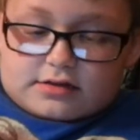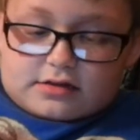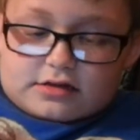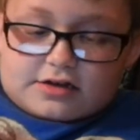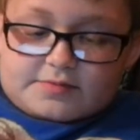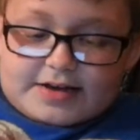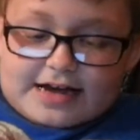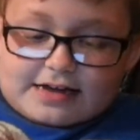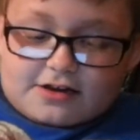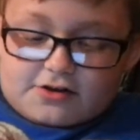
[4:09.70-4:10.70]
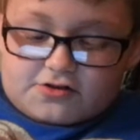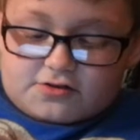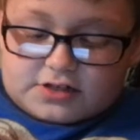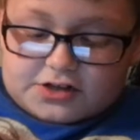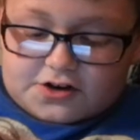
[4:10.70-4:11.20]
the man who
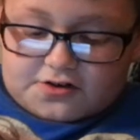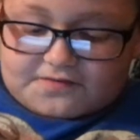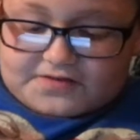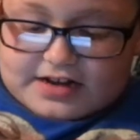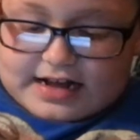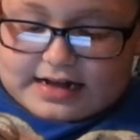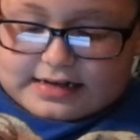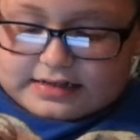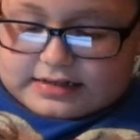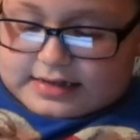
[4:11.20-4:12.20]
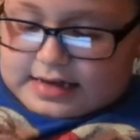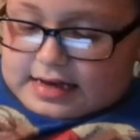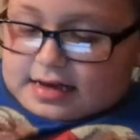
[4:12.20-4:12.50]
served as